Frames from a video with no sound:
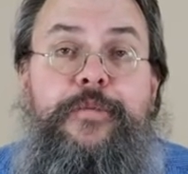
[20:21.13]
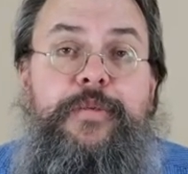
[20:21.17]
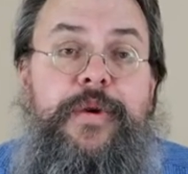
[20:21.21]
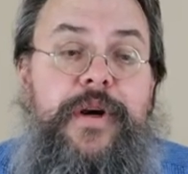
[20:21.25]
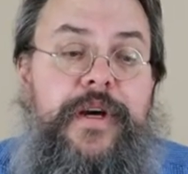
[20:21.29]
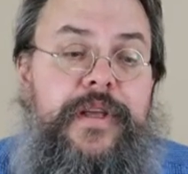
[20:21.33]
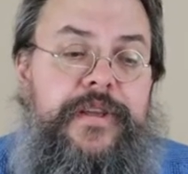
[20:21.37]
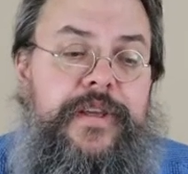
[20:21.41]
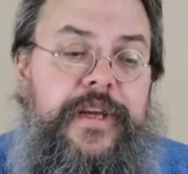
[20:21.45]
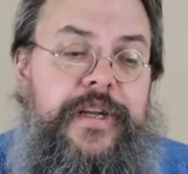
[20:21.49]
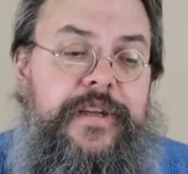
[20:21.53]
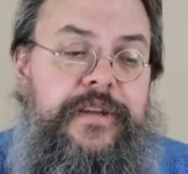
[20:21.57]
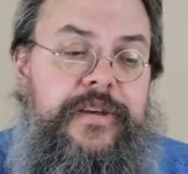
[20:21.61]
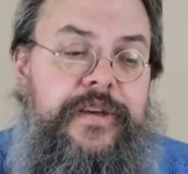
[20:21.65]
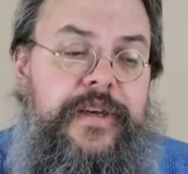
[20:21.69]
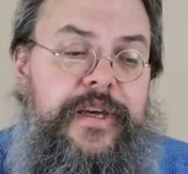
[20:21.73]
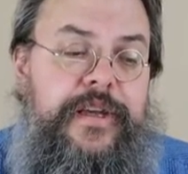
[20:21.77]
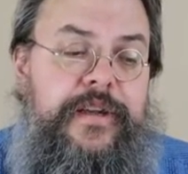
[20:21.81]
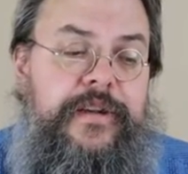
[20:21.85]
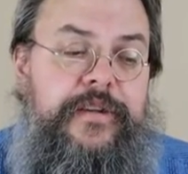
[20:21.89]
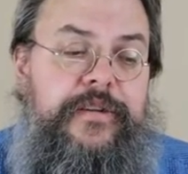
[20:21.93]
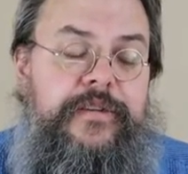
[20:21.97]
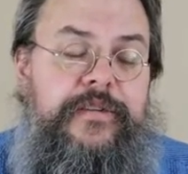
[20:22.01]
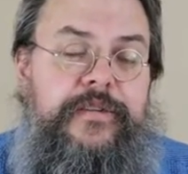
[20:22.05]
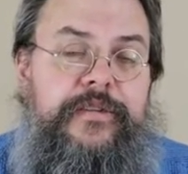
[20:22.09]
But then you
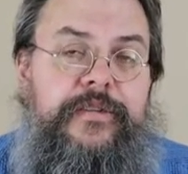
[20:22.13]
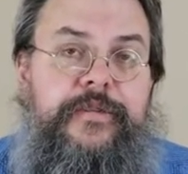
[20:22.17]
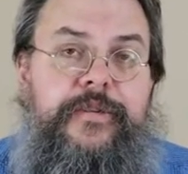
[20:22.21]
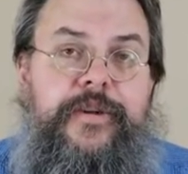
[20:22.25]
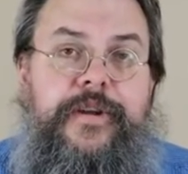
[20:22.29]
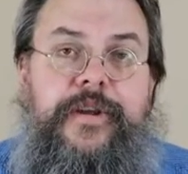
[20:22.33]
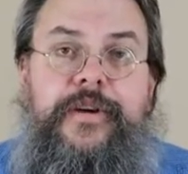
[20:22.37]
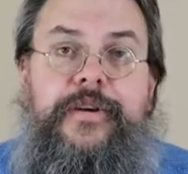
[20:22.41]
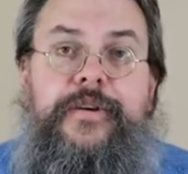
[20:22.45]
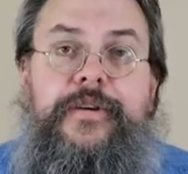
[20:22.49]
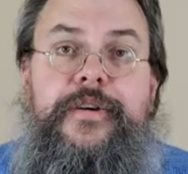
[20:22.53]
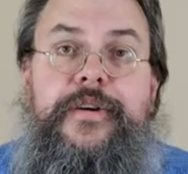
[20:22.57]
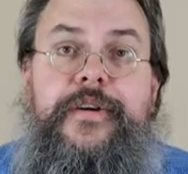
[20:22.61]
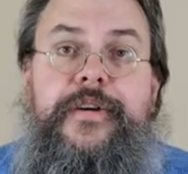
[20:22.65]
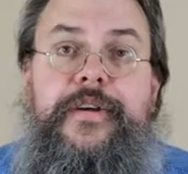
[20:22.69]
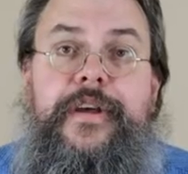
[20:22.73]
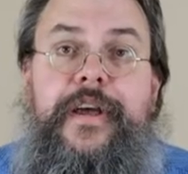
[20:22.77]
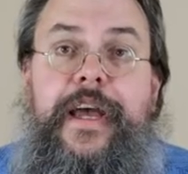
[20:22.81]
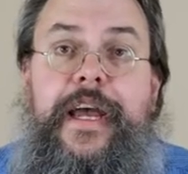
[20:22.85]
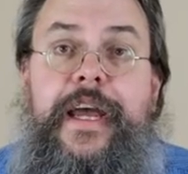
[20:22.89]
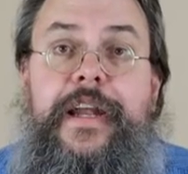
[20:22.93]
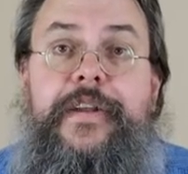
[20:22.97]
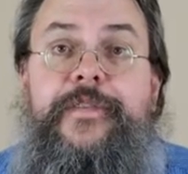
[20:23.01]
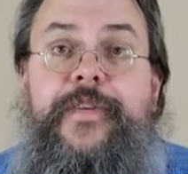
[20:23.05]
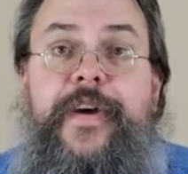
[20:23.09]
get,
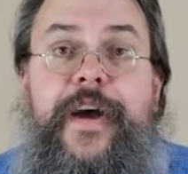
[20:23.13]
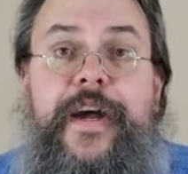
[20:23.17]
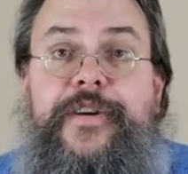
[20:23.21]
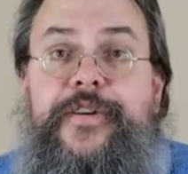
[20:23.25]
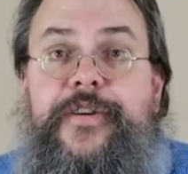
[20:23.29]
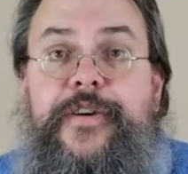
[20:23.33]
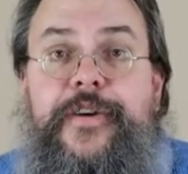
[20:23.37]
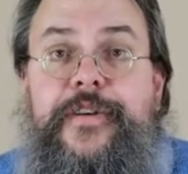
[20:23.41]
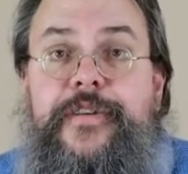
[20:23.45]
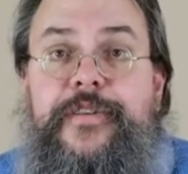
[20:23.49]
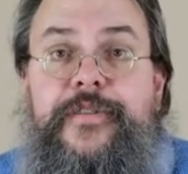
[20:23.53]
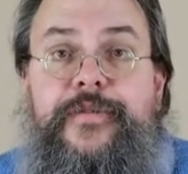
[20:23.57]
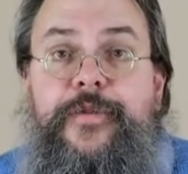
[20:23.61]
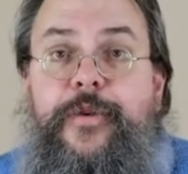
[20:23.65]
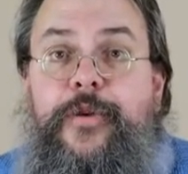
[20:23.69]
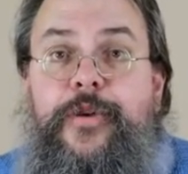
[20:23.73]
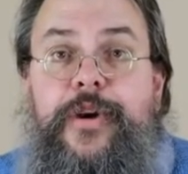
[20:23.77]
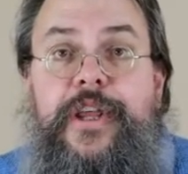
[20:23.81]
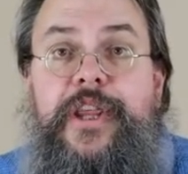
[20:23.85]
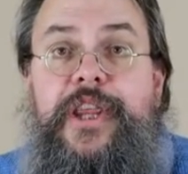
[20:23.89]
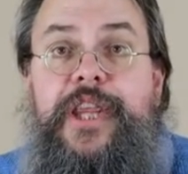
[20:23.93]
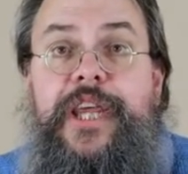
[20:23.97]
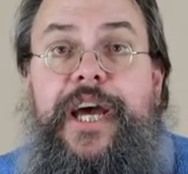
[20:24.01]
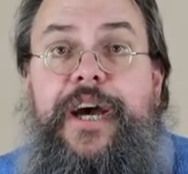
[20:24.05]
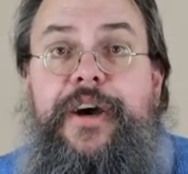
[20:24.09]
8 factorial is
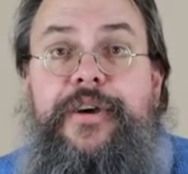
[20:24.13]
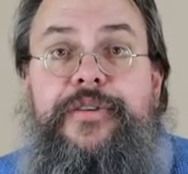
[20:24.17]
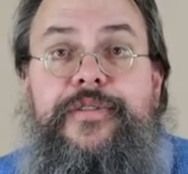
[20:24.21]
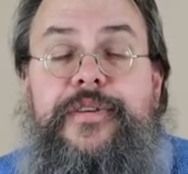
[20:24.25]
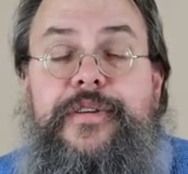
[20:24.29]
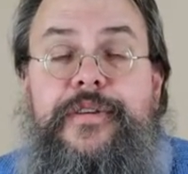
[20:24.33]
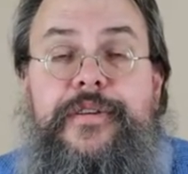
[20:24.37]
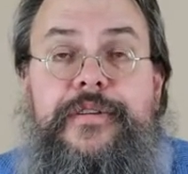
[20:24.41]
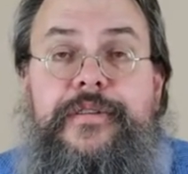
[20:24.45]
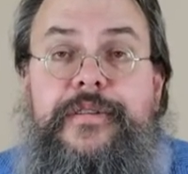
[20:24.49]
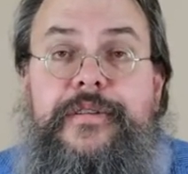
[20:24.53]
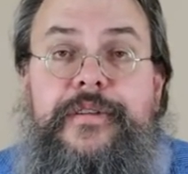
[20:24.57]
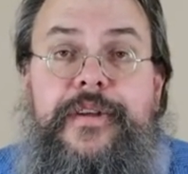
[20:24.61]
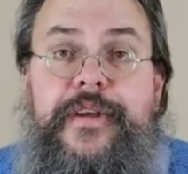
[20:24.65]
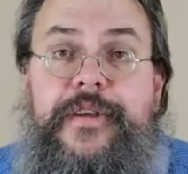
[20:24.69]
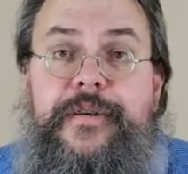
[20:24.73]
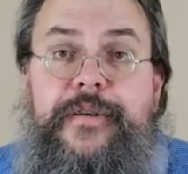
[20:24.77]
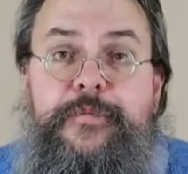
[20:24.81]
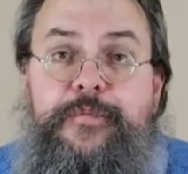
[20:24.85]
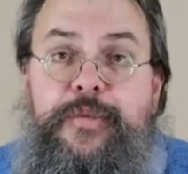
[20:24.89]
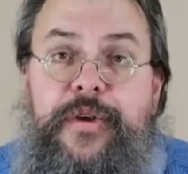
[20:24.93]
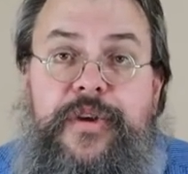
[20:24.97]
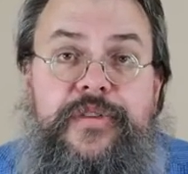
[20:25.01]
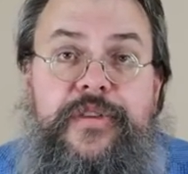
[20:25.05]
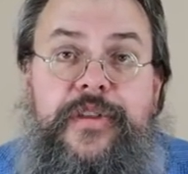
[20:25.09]
40,000
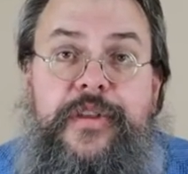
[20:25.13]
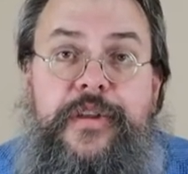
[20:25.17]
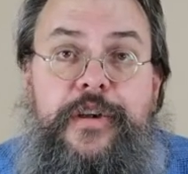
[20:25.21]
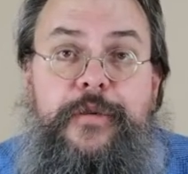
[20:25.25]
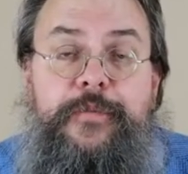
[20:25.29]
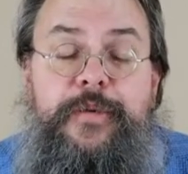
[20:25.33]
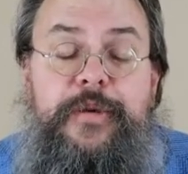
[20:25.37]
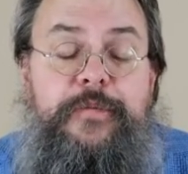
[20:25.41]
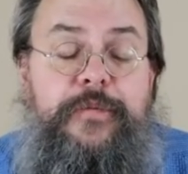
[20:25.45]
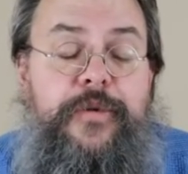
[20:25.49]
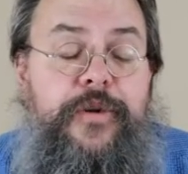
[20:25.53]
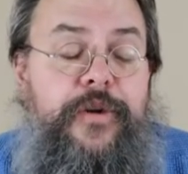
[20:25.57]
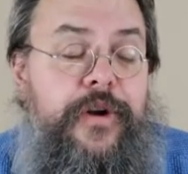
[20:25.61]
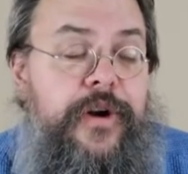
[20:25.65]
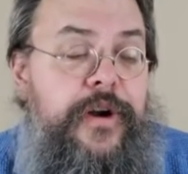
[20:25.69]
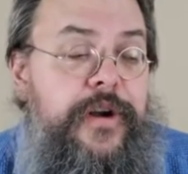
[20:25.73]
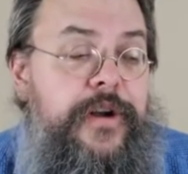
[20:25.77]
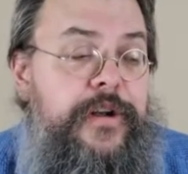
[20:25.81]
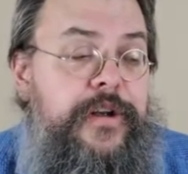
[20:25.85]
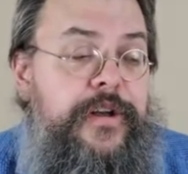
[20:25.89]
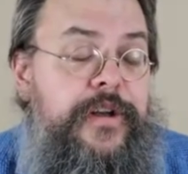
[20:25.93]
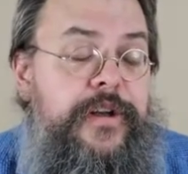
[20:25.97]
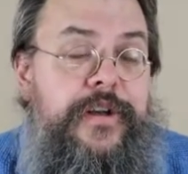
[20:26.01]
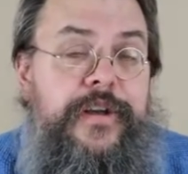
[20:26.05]
plus a little bit more.